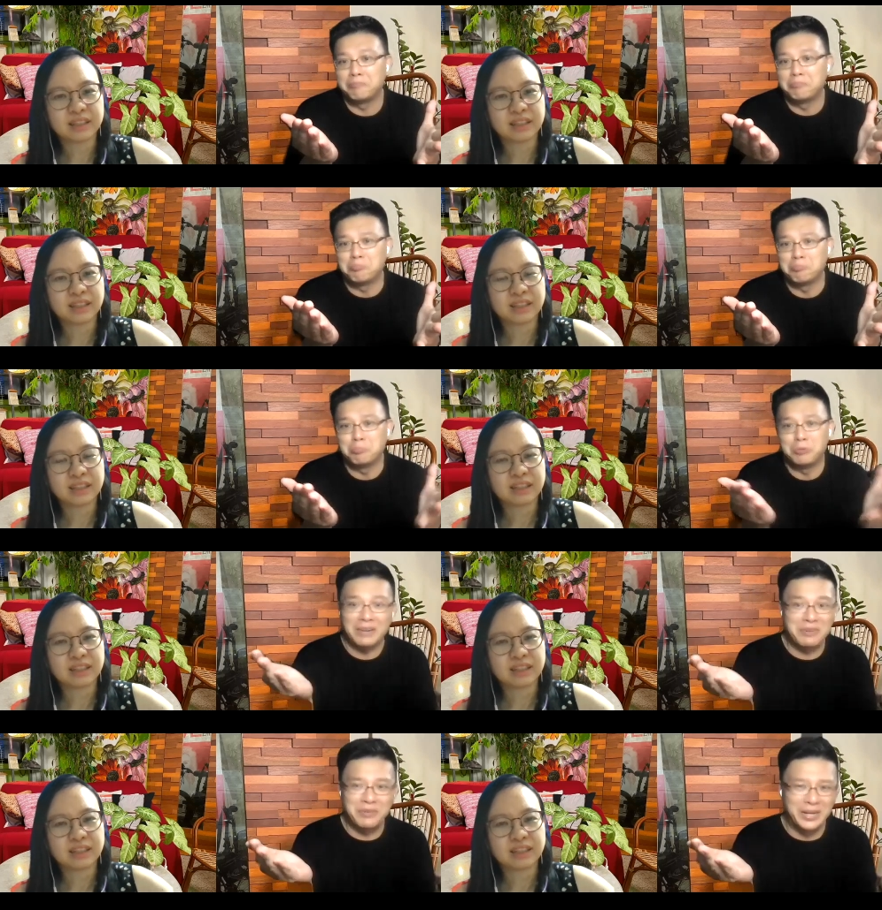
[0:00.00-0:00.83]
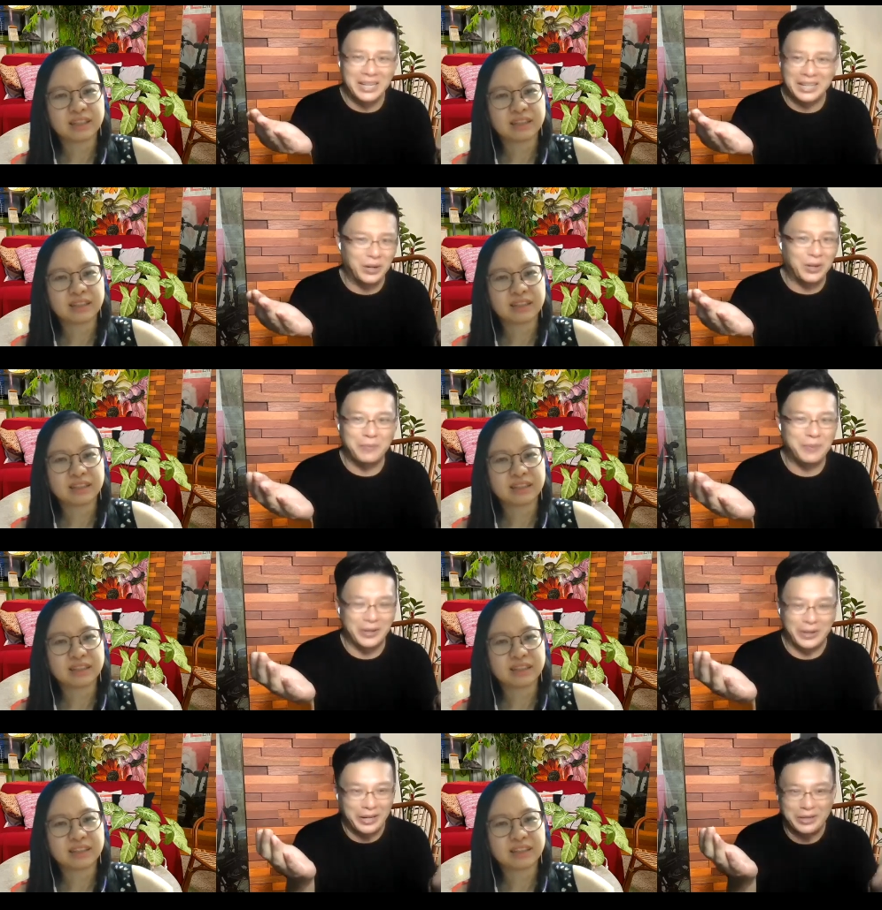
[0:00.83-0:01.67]
Speaker 1: um, we never really
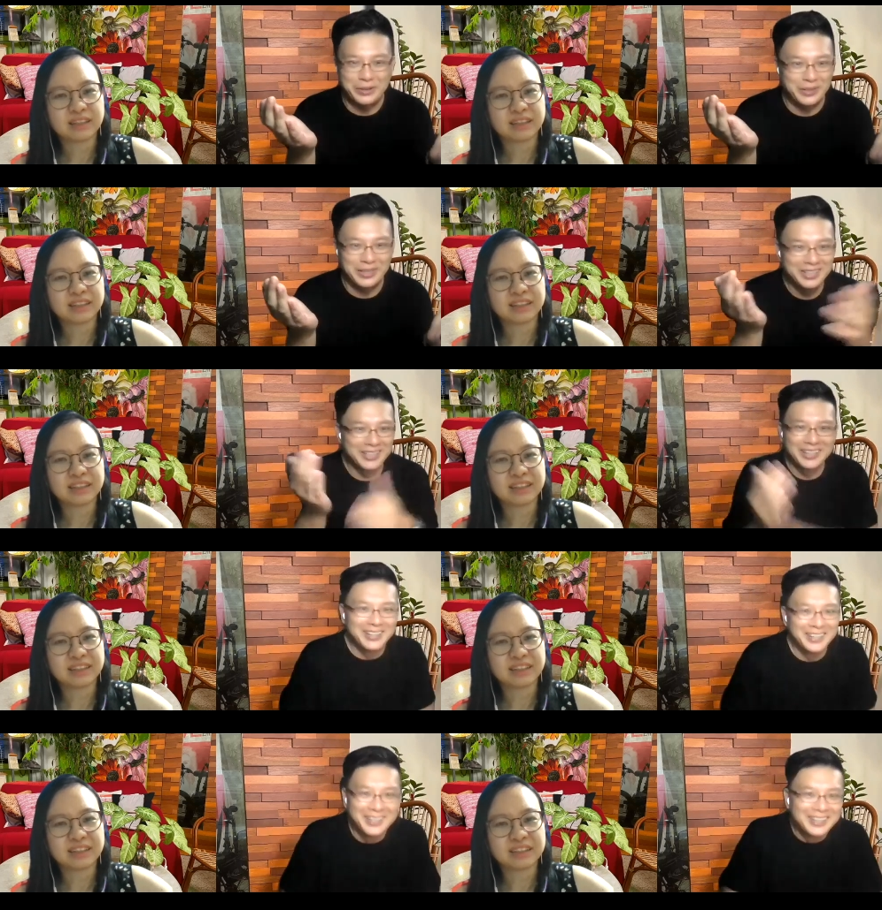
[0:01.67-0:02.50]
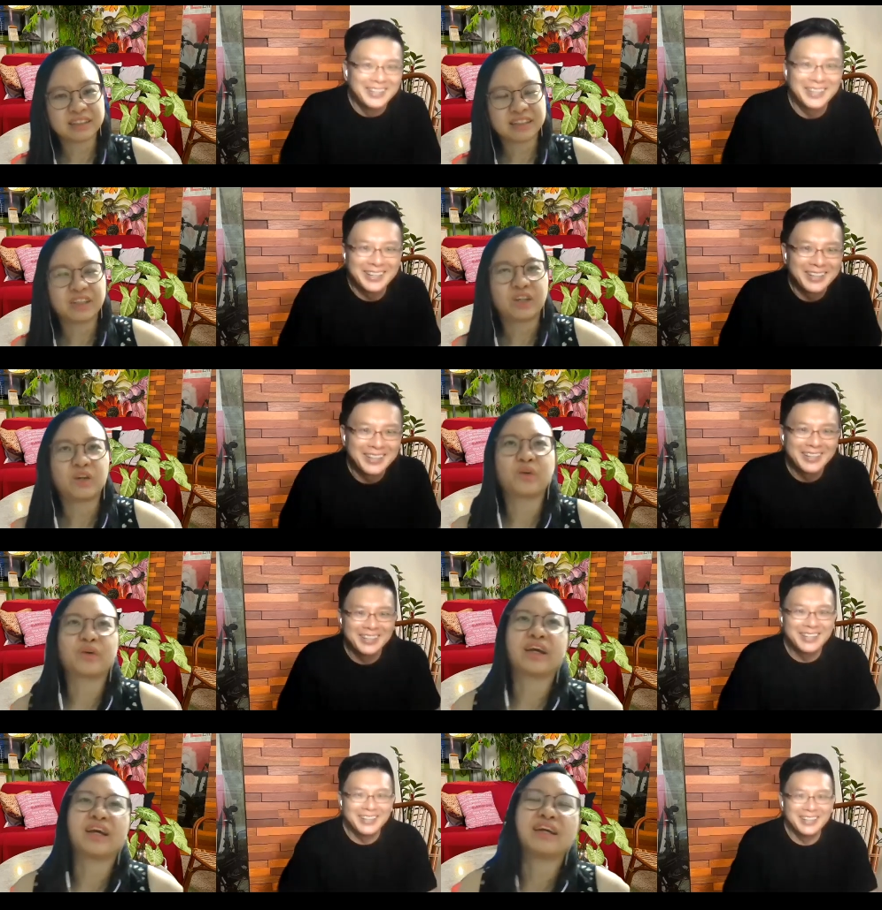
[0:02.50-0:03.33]
talk about it actually.
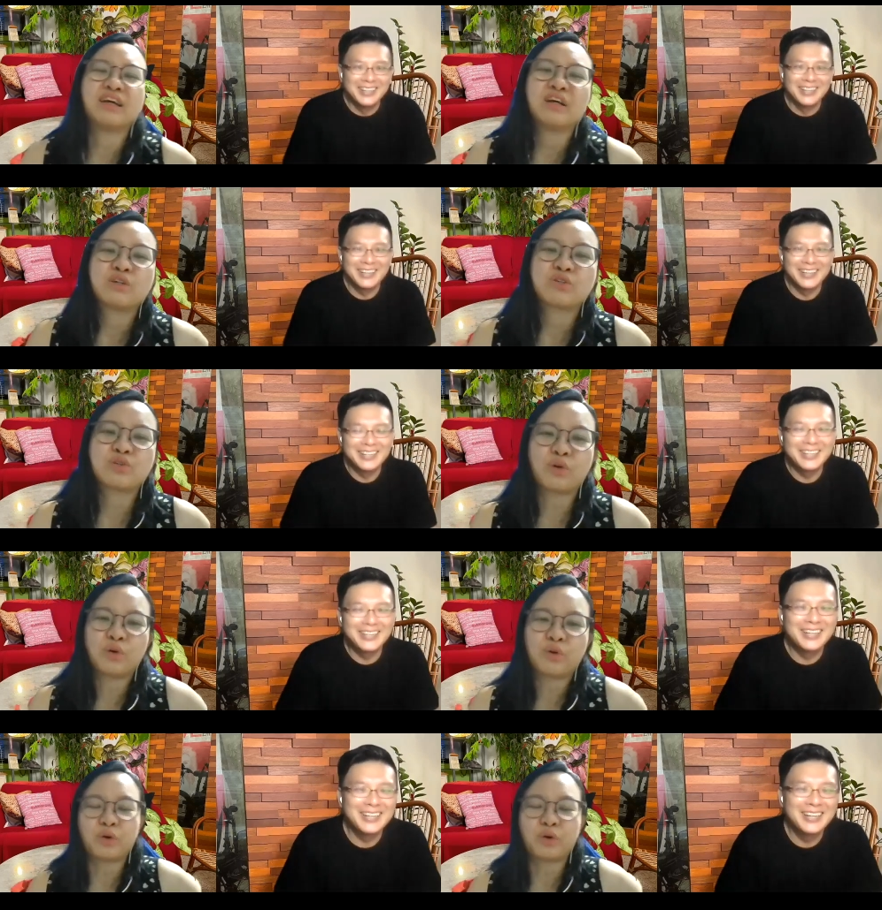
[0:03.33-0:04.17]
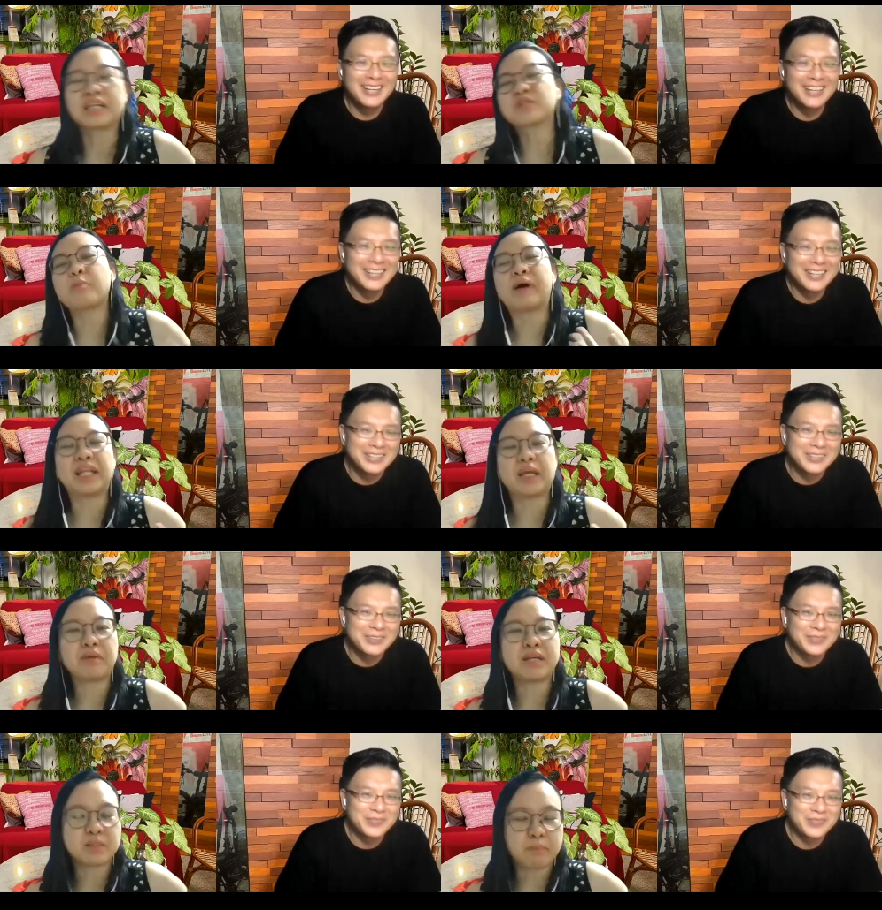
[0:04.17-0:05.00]
Speaker 2: Okay, so okay, so my
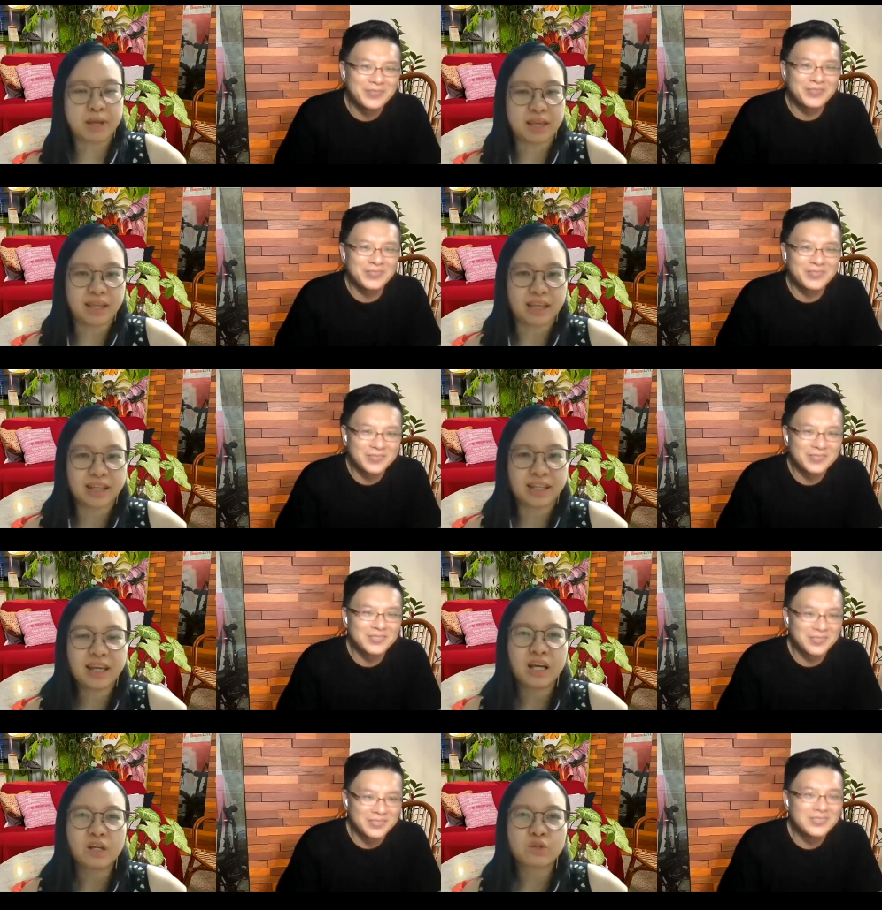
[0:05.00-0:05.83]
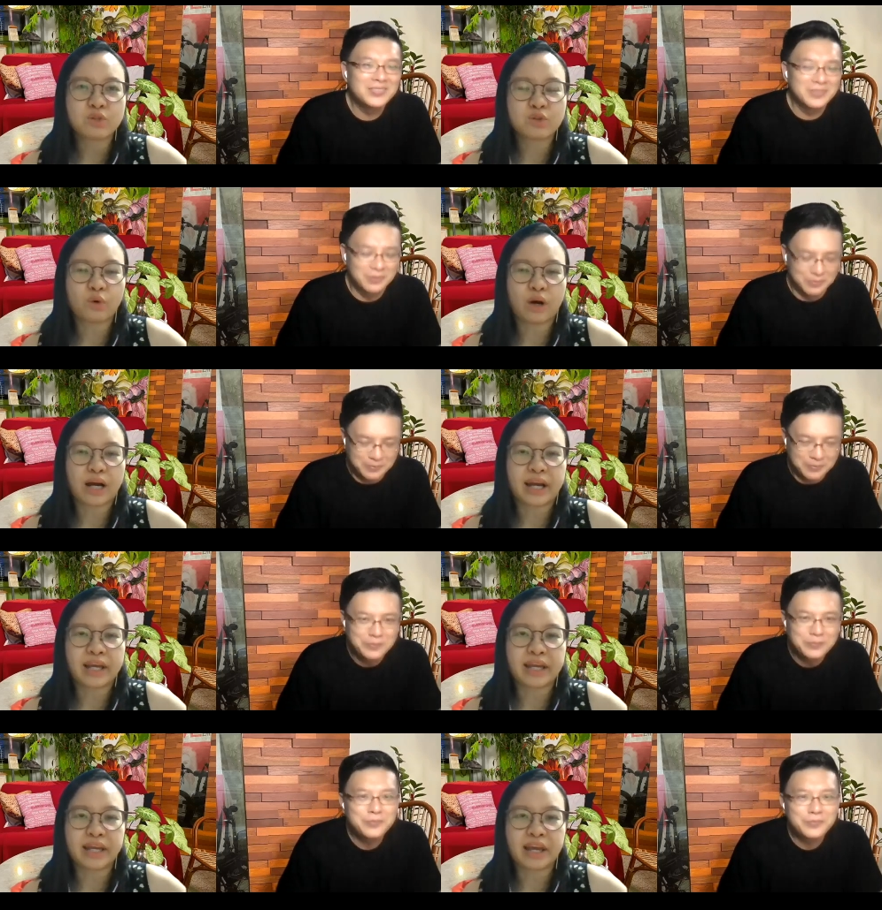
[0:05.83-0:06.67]
name is Mei So
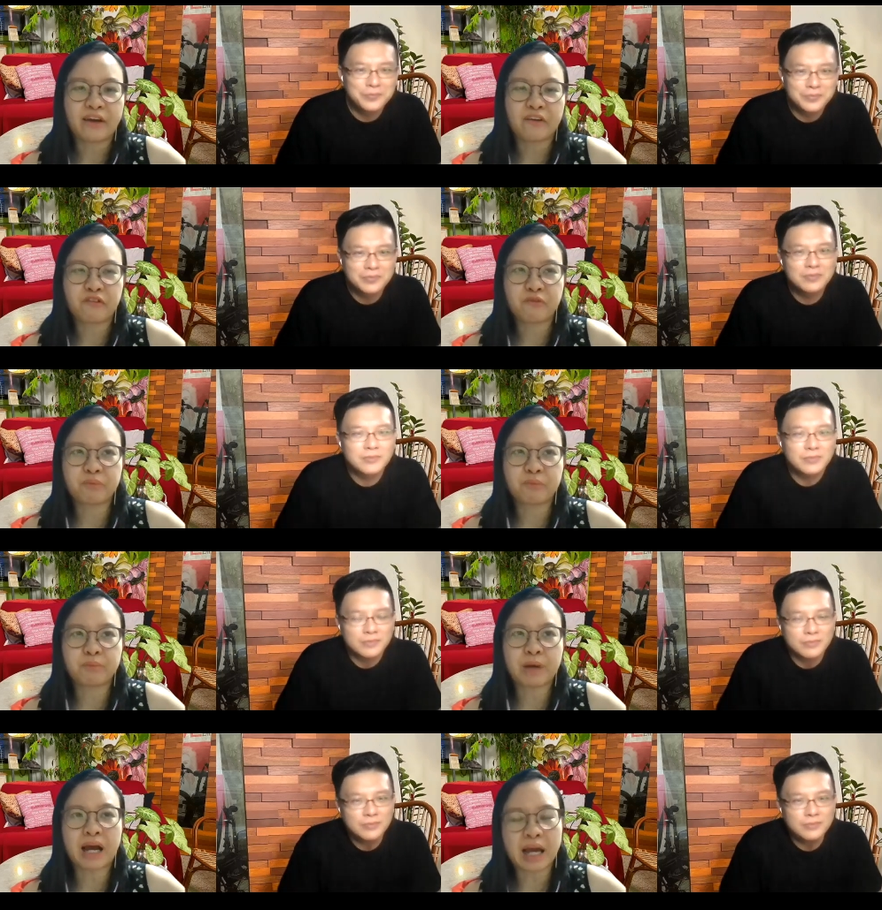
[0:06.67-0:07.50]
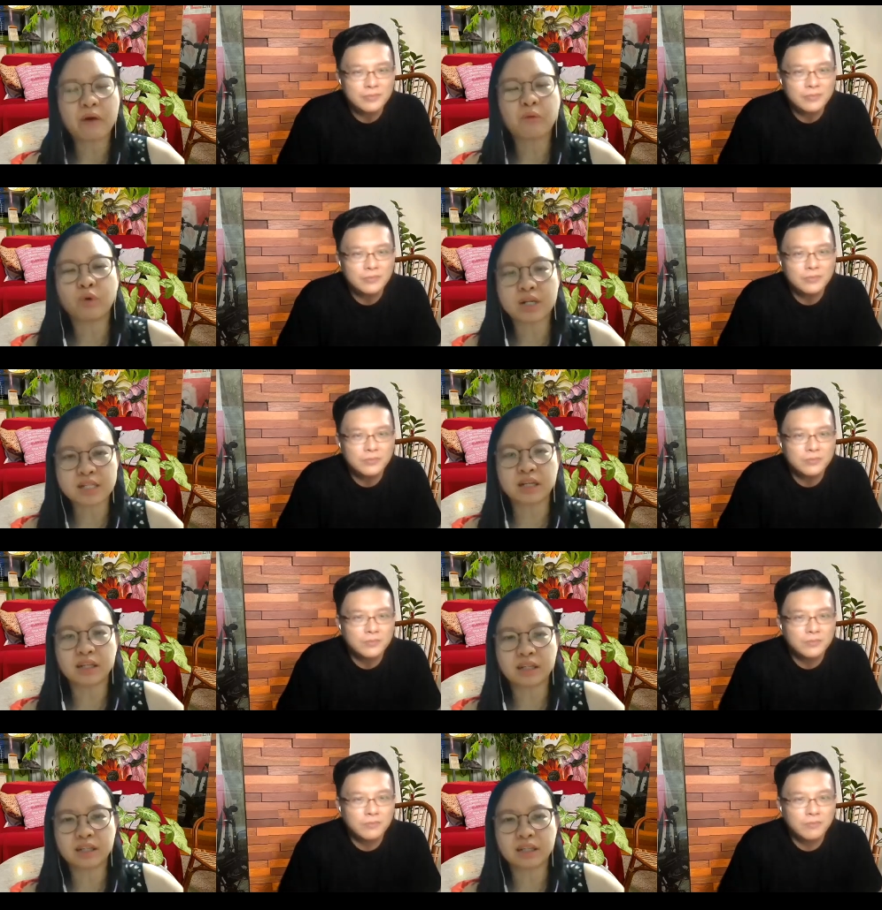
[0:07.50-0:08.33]
I have, I was
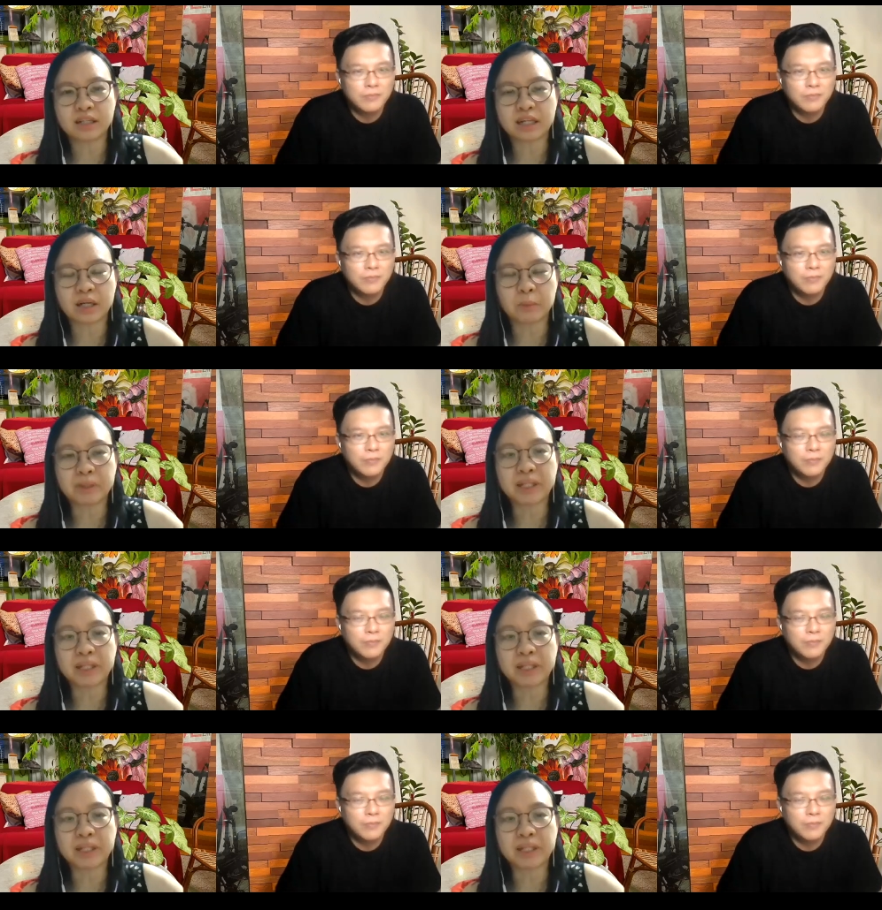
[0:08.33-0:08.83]
a um,